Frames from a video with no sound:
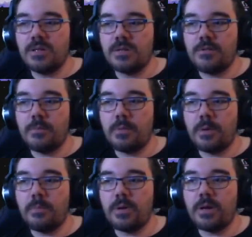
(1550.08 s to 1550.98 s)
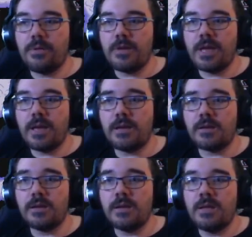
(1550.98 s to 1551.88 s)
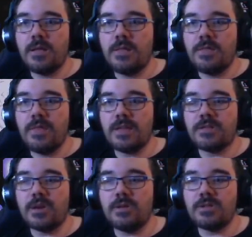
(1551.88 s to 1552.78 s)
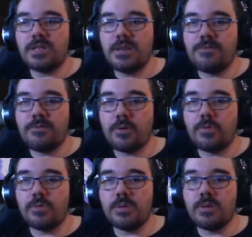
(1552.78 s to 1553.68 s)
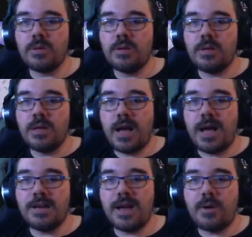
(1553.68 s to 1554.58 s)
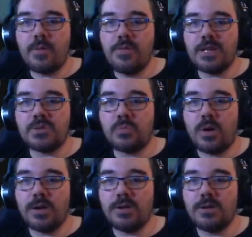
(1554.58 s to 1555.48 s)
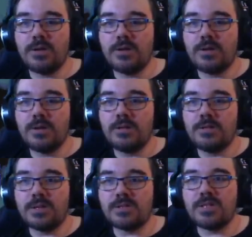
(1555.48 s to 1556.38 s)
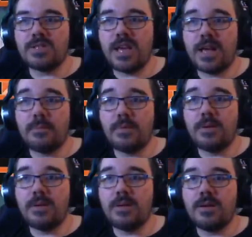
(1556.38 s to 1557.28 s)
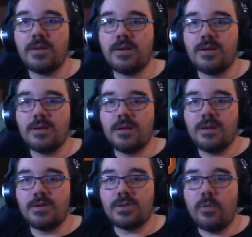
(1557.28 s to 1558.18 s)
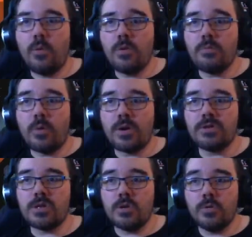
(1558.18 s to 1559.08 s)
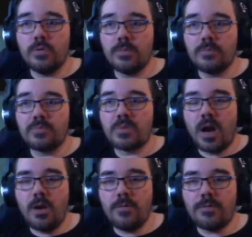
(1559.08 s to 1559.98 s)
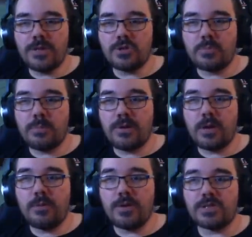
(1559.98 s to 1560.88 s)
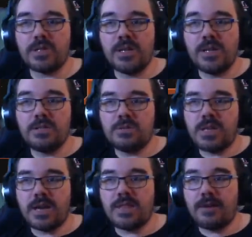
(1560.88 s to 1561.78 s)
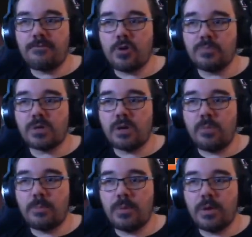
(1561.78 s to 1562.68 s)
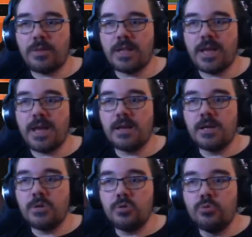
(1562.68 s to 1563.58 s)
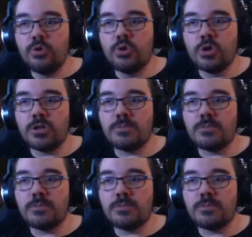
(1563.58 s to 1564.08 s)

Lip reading: You put it over here, they turn see-through, and now this one does the same. So all you want to do, hopefully it should be pretty obvious, is get in that room. So I want to put a thing in there. You shouldn't be